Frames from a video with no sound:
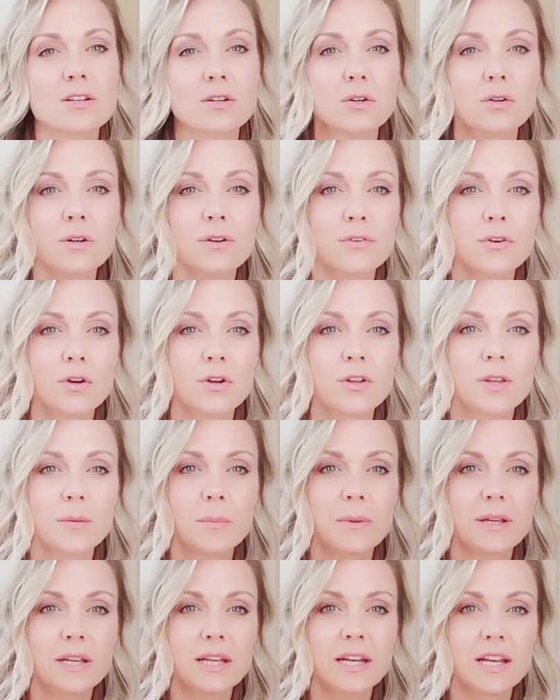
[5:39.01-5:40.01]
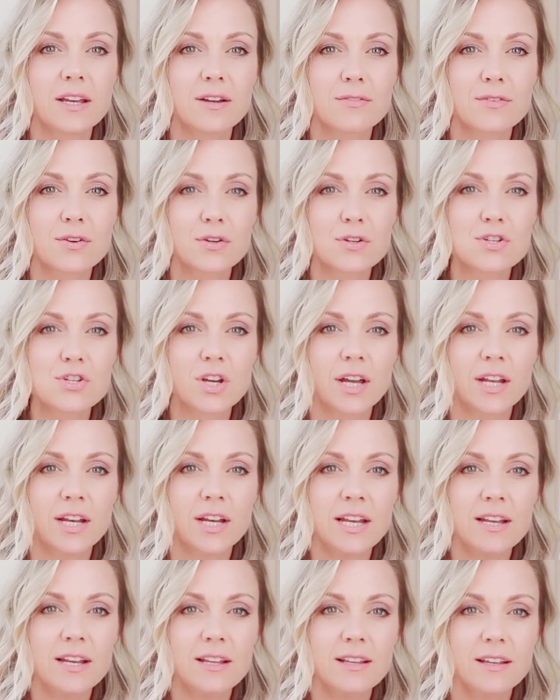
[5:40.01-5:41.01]
if you're at the beginning of your
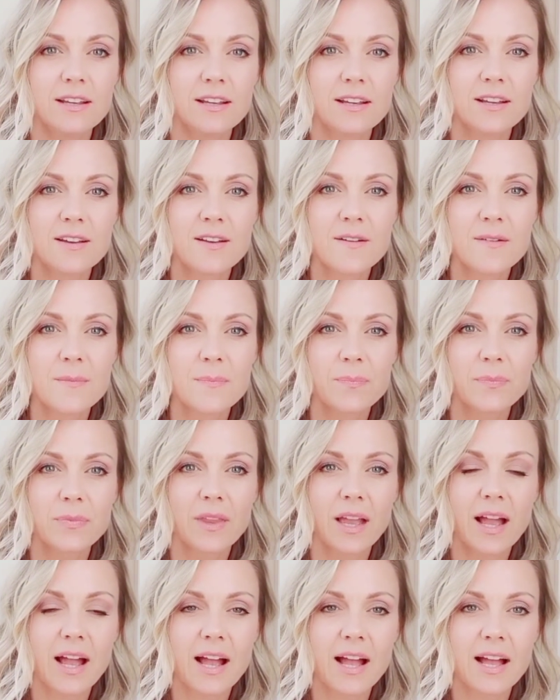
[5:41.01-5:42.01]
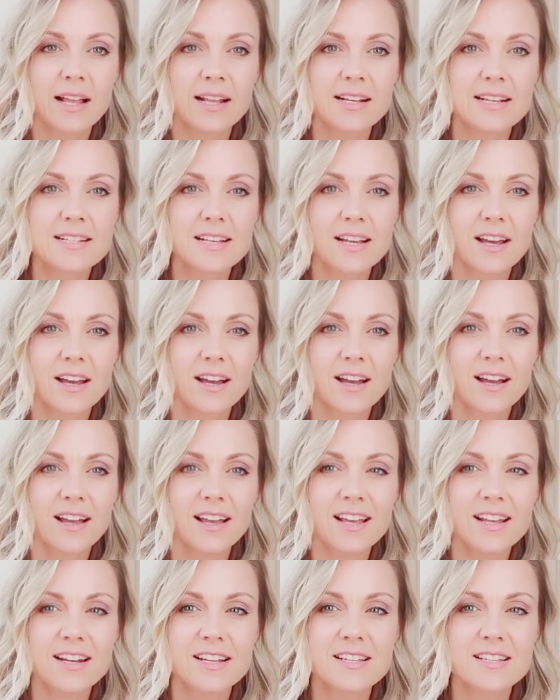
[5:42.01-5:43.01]
journey. And
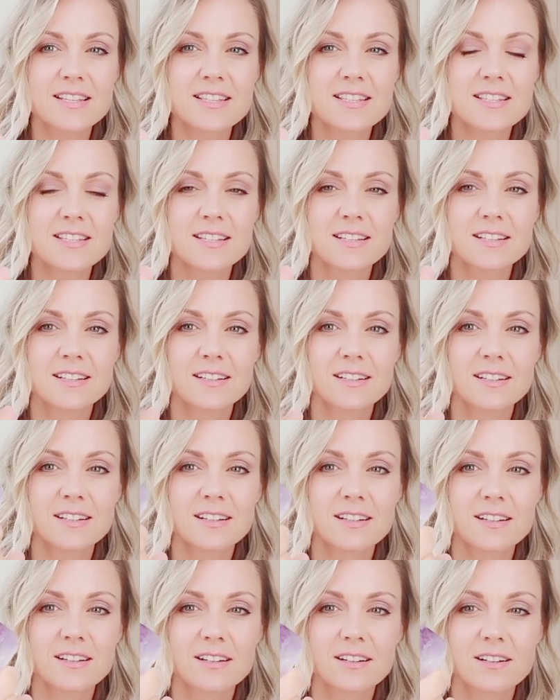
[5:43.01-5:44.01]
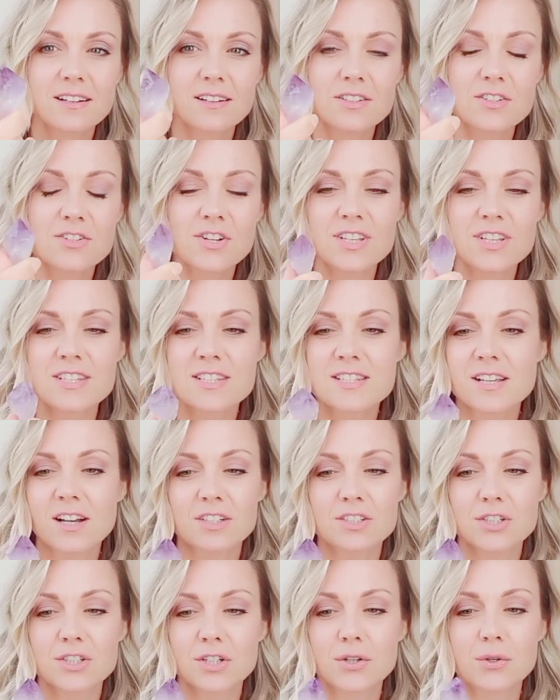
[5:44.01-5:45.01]
it is just
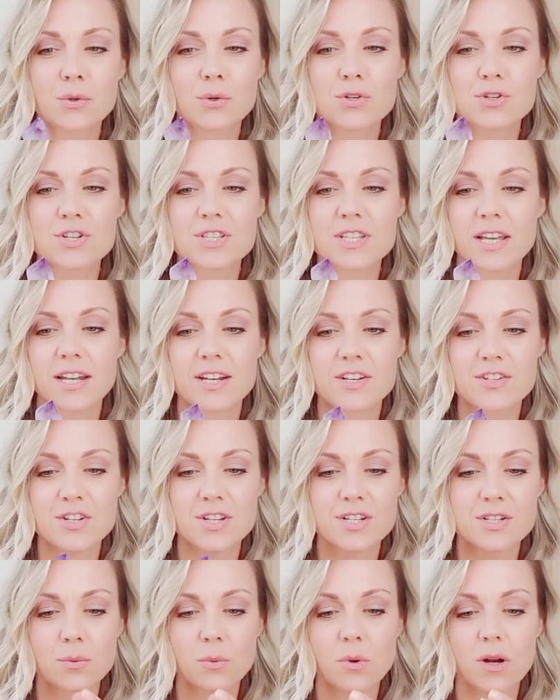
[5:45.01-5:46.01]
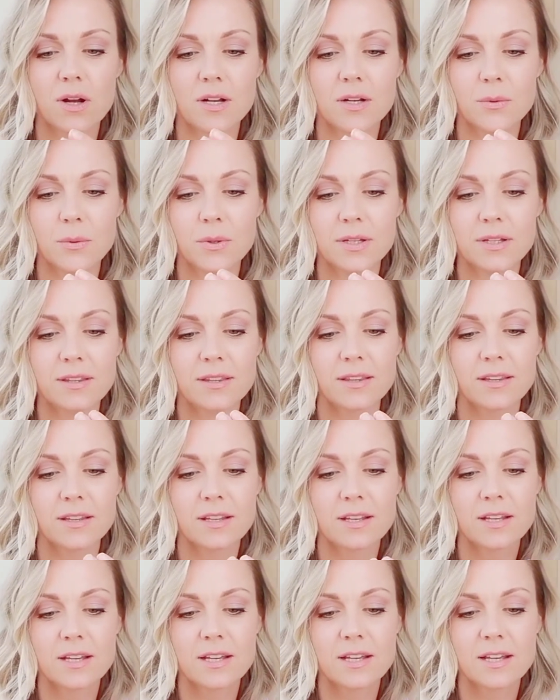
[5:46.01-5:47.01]
such a gorgeous energy to work with.
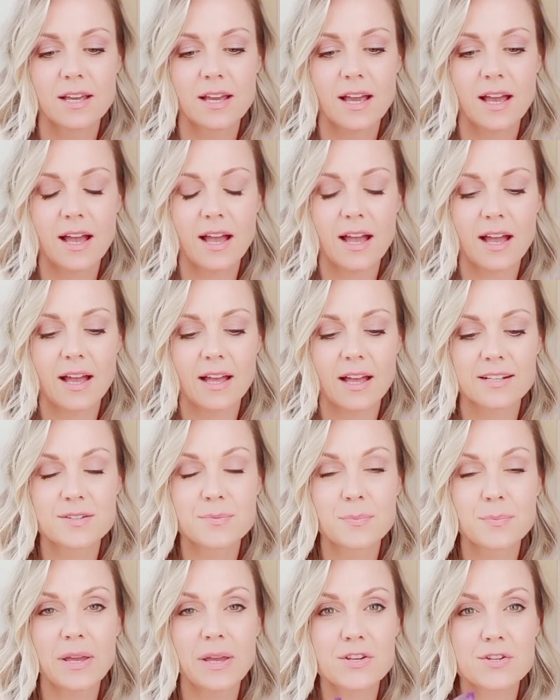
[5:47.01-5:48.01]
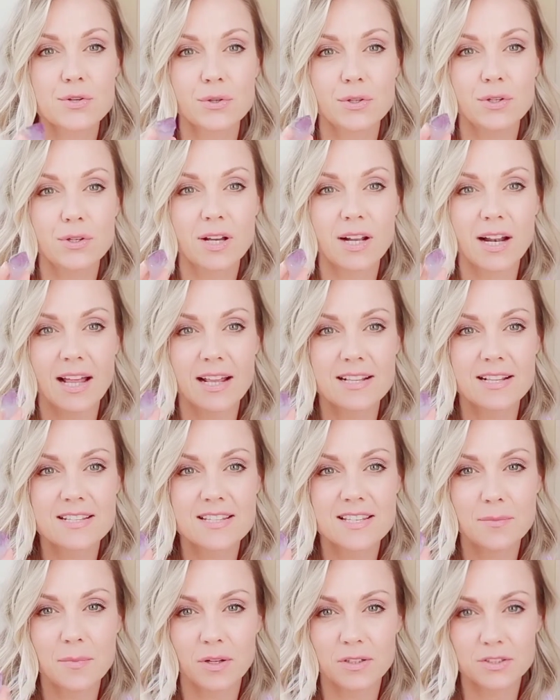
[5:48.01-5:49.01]
And make sure you cleanse
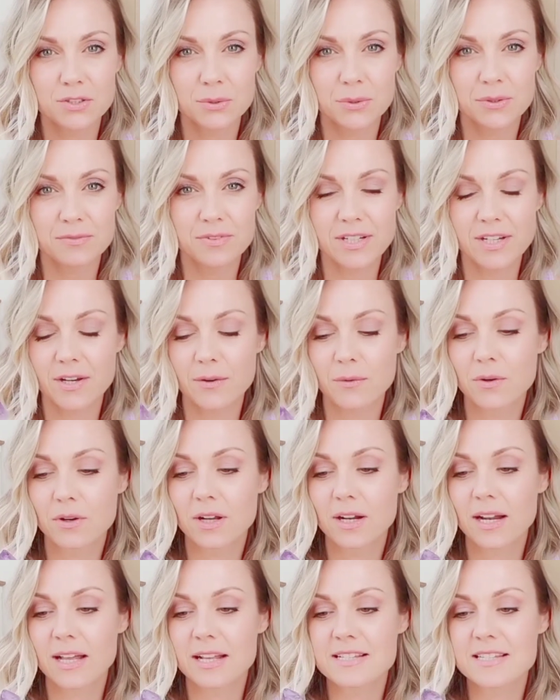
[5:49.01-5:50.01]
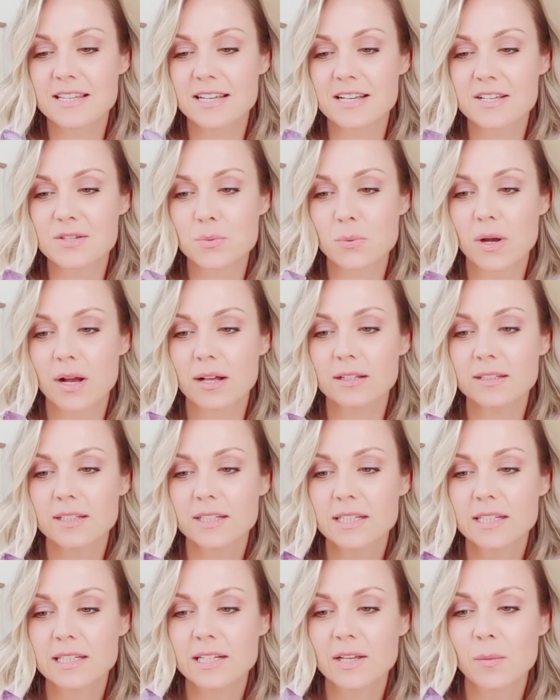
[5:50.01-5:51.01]
them. I'll do a video on cleansing as well.
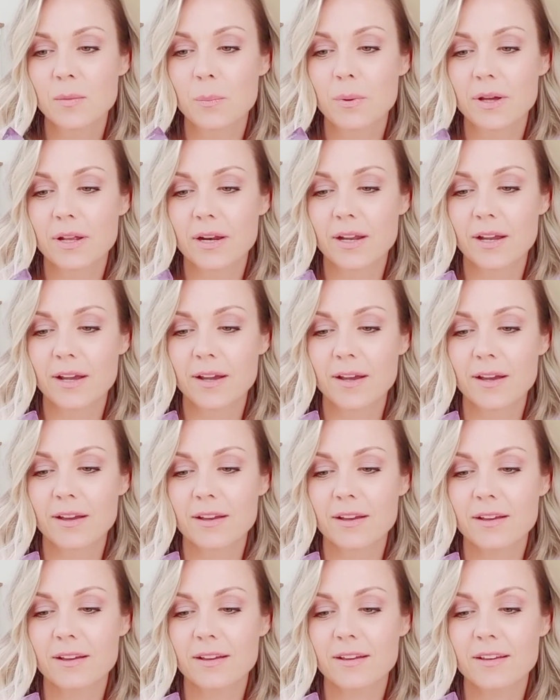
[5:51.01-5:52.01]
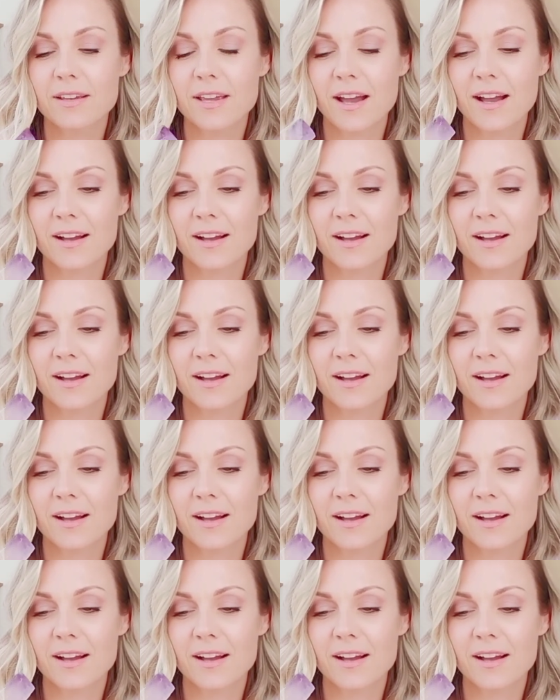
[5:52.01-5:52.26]
But yeah,